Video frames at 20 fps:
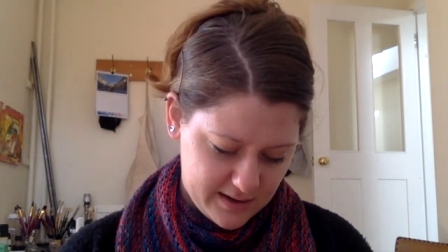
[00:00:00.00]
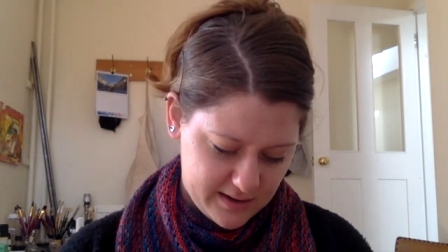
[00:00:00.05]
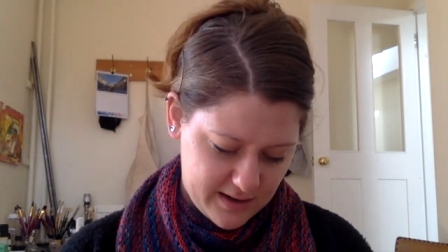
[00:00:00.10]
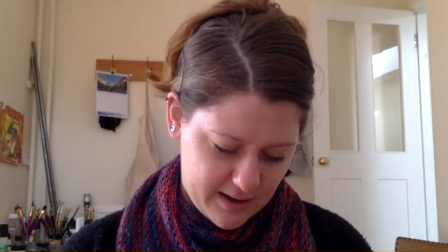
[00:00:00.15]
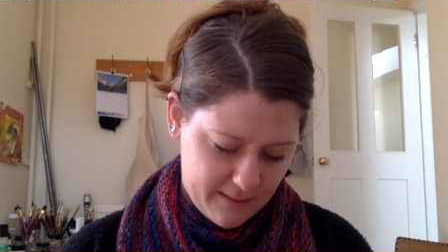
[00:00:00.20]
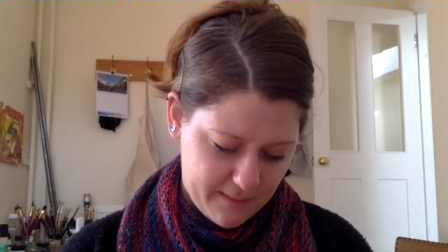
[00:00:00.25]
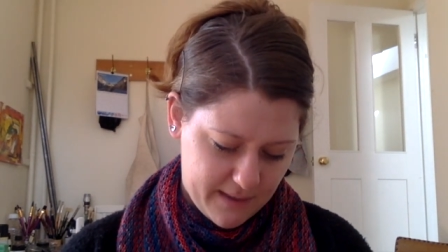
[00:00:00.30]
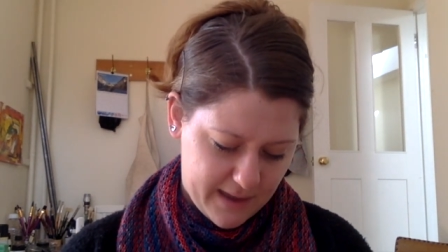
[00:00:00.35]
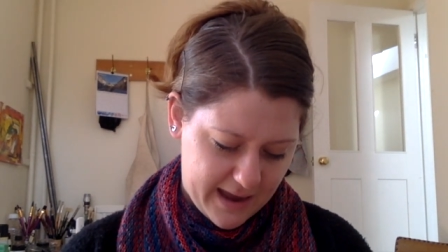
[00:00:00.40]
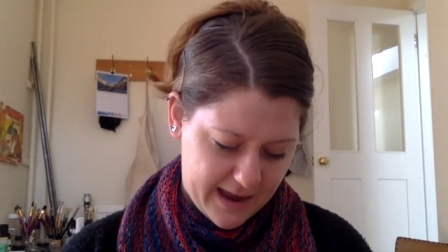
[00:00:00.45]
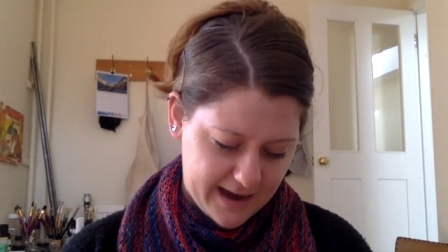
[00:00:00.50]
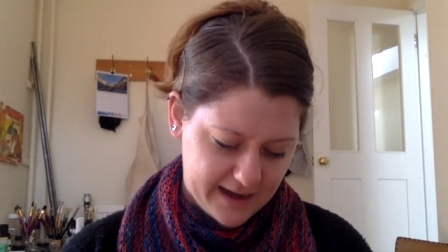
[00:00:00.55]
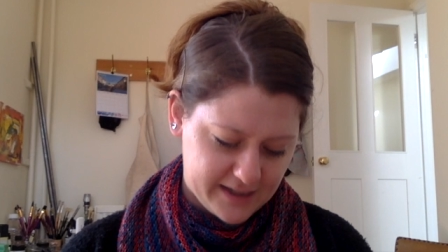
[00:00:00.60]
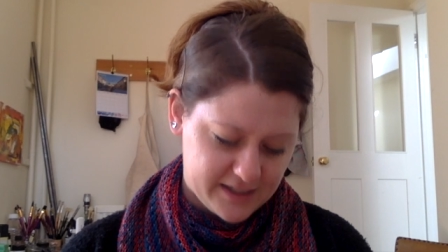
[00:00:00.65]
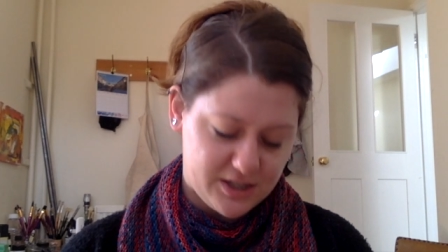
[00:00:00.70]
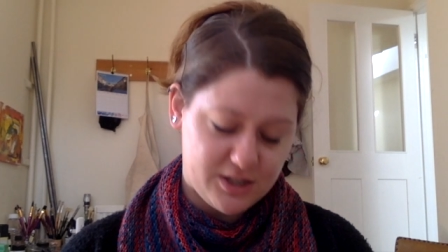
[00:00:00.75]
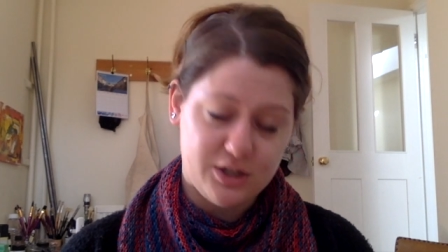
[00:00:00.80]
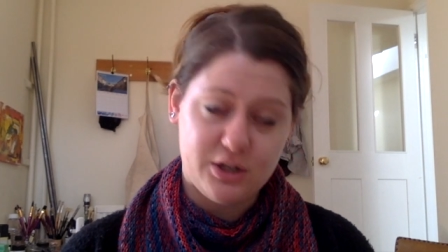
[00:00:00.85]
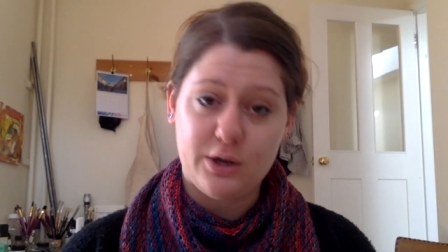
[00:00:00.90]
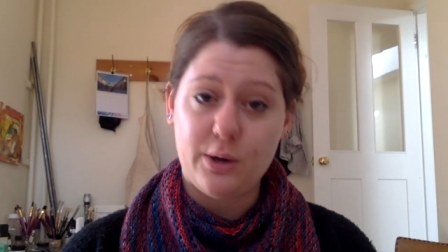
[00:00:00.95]
Number
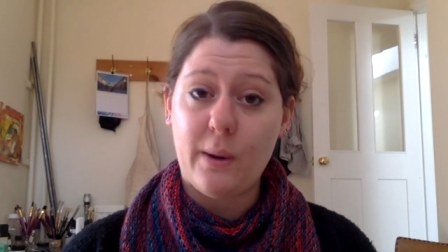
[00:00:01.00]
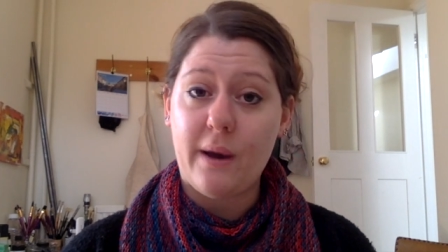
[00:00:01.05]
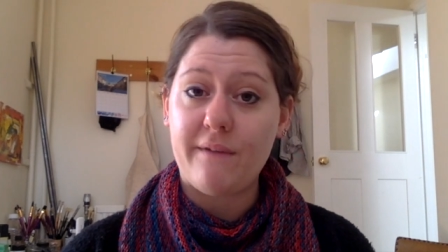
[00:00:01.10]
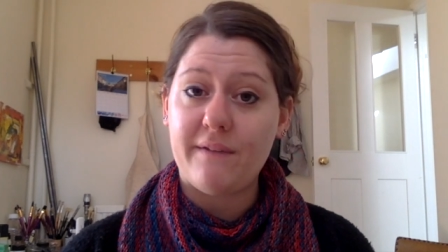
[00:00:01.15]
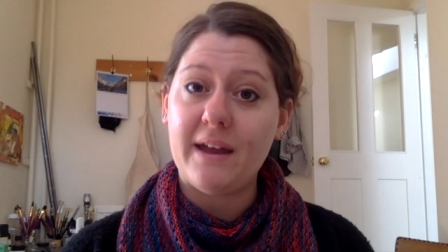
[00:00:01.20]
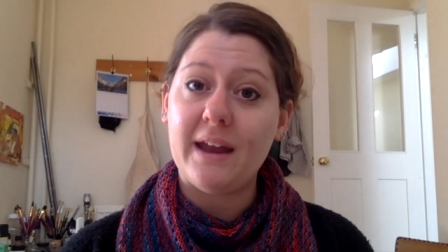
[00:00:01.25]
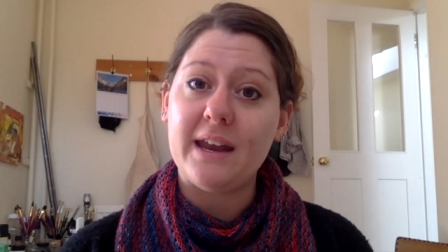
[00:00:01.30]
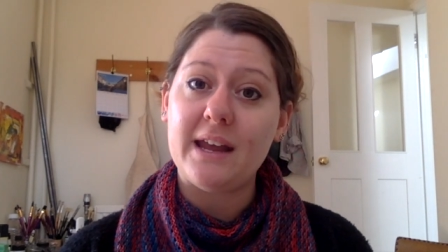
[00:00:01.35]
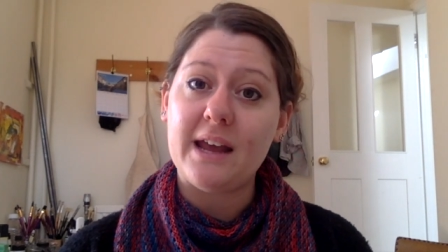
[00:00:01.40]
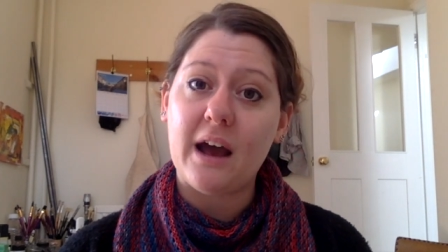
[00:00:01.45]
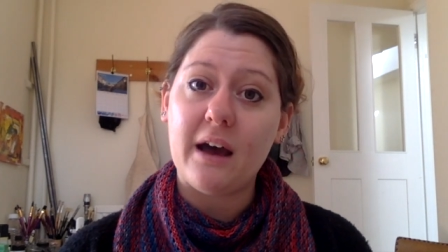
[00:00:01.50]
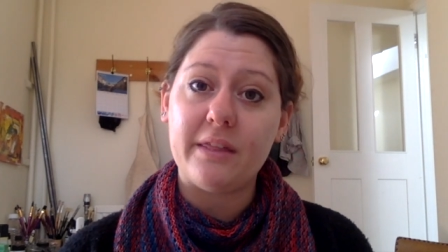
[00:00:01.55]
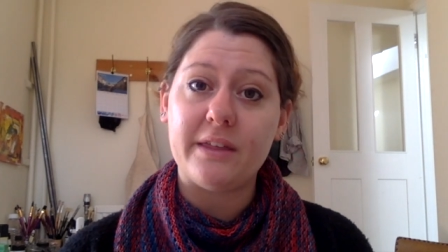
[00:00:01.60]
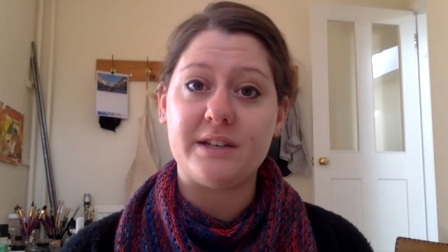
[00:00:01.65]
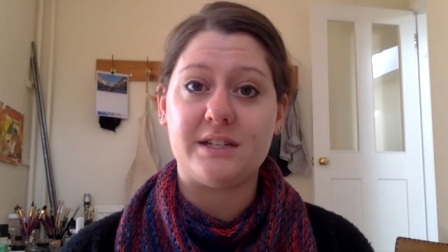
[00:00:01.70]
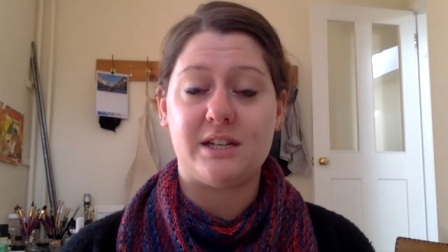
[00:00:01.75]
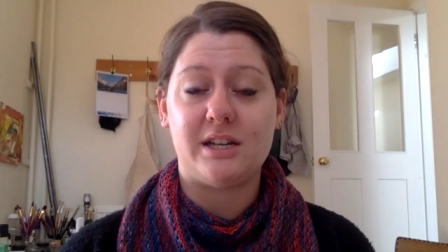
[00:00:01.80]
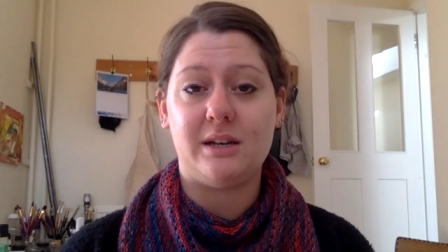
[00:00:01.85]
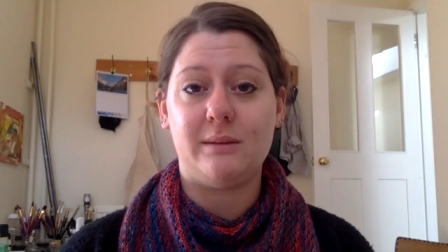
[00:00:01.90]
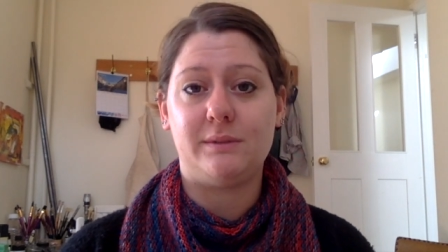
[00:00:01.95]
eight, do you have any other
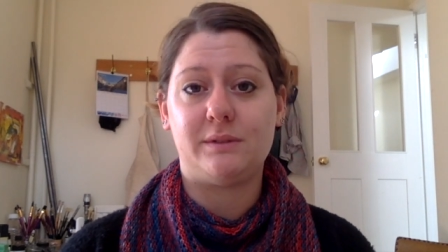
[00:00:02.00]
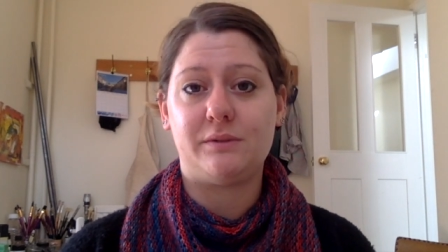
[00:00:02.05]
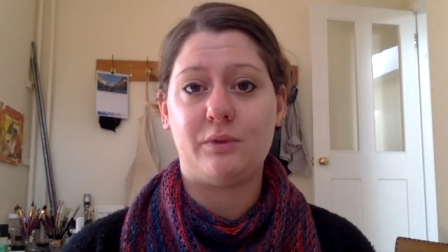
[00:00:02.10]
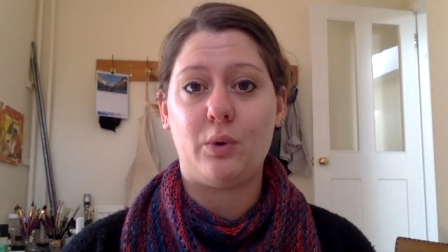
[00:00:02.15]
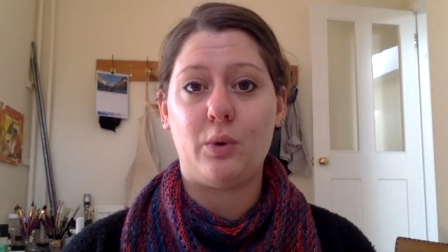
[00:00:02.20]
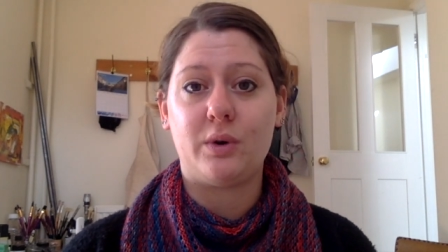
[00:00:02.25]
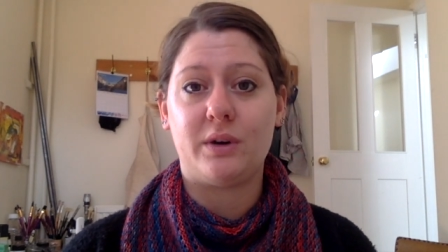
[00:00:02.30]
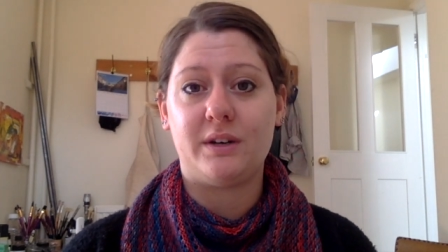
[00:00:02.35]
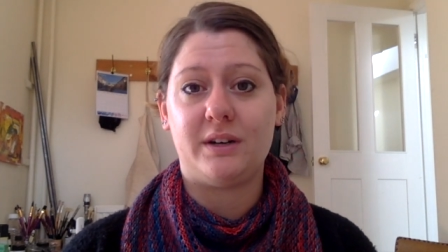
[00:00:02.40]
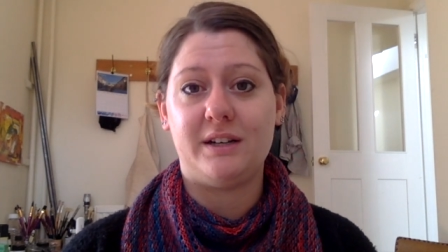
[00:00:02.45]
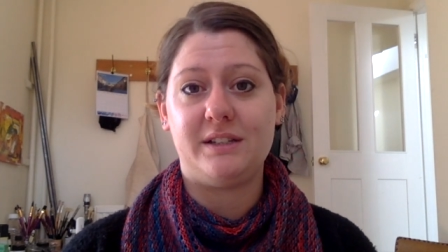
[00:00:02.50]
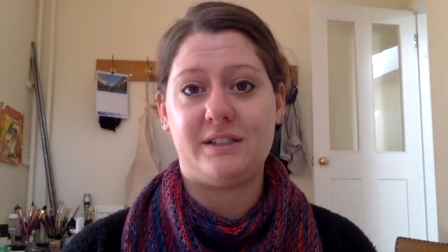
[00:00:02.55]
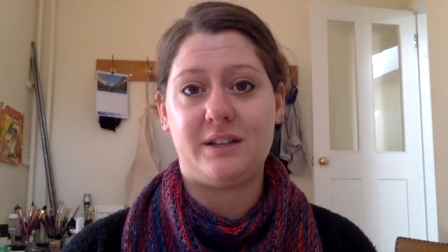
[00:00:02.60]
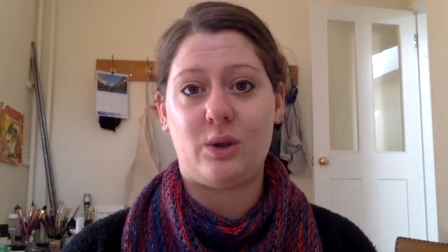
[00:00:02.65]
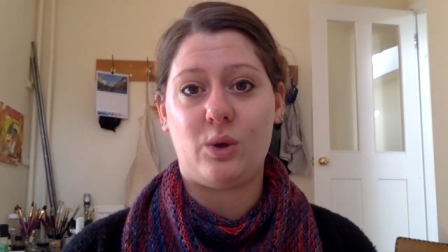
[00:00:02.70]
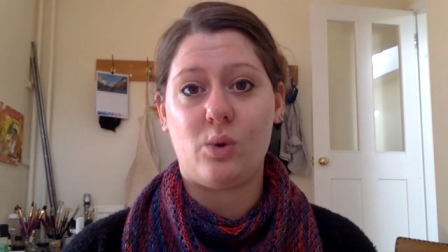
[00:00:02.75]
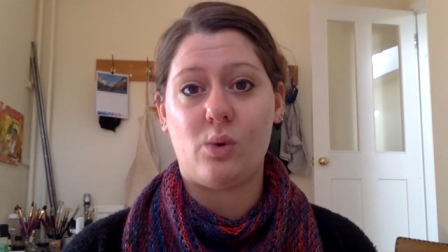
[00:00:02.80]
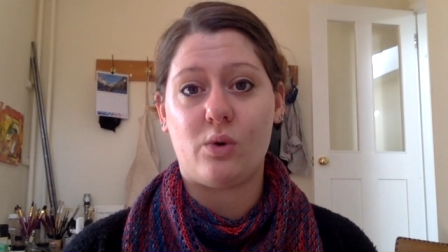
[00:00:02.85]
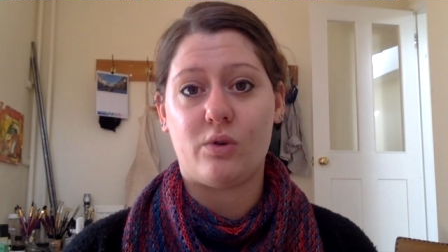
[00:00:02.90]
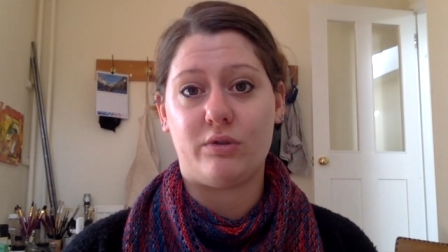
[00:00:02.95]
tips for organising
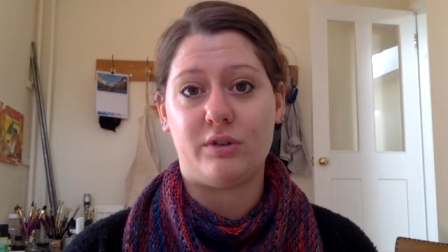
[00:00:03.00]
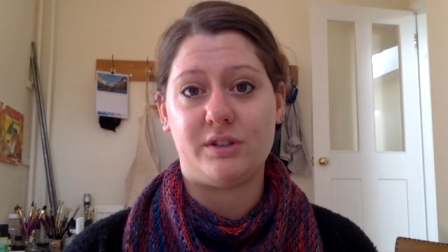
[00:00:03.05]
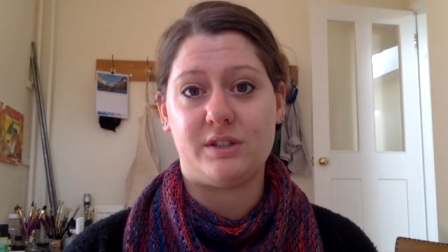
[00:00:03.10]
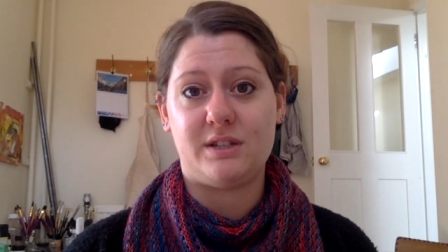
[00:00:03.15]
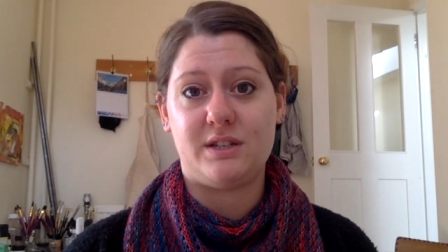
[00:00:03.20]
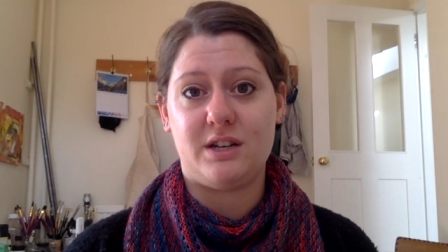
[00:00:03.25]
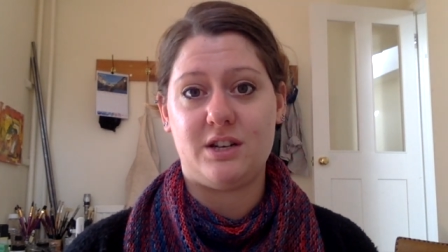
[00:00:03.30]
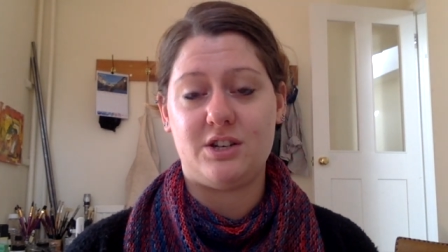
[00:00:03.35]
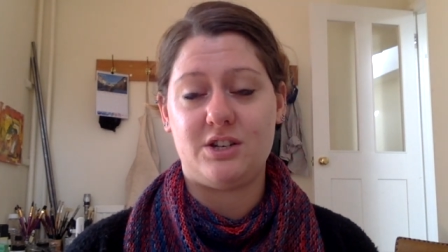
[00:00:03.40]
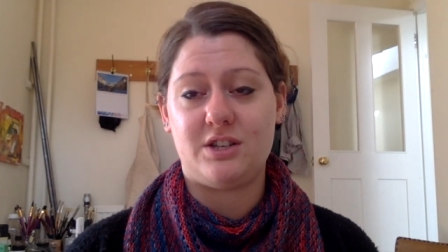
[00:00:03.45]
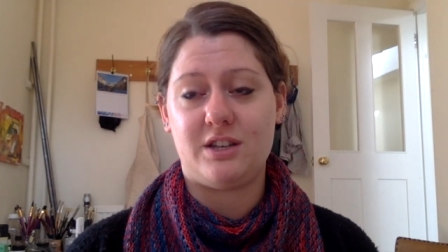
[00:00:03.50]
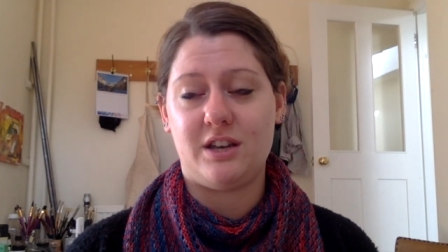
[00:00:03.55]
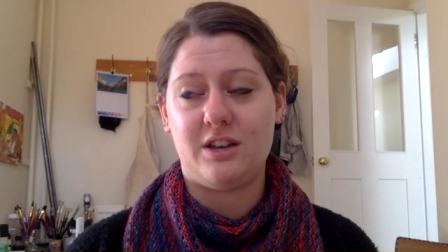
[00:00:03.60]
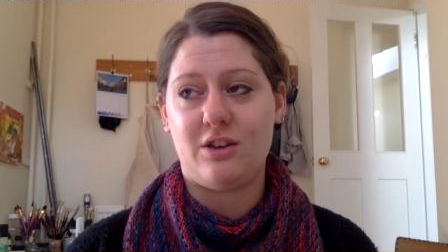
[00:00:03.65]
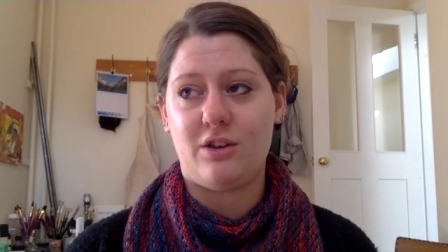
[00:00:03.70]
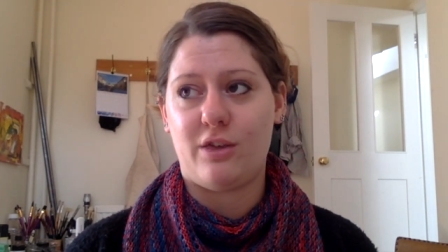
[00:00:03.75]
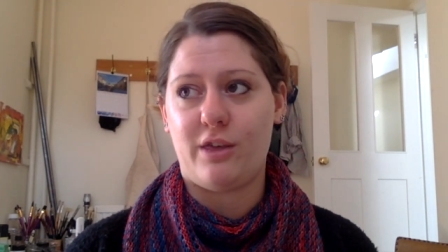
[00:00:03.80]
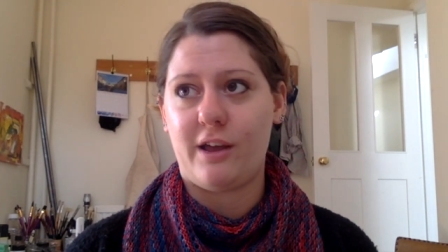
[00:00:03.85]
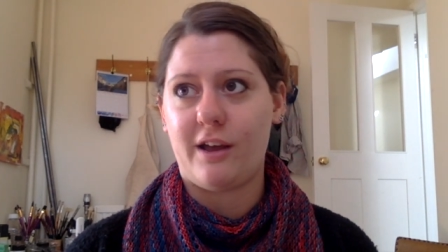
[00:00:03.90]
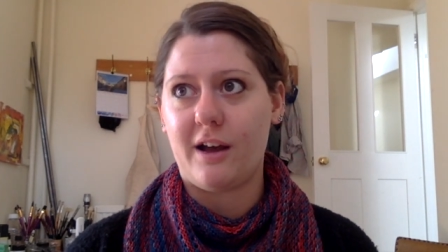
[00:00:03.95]
your cross stitch that
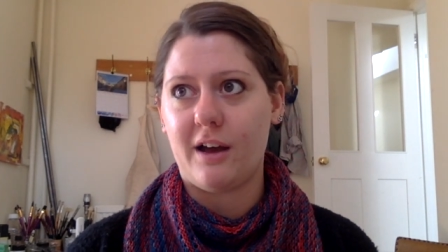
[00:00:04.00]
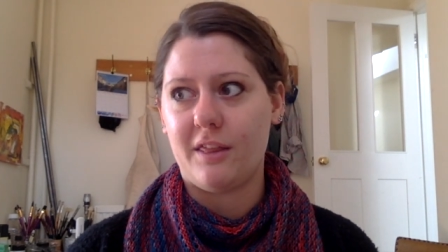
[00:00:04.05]
you think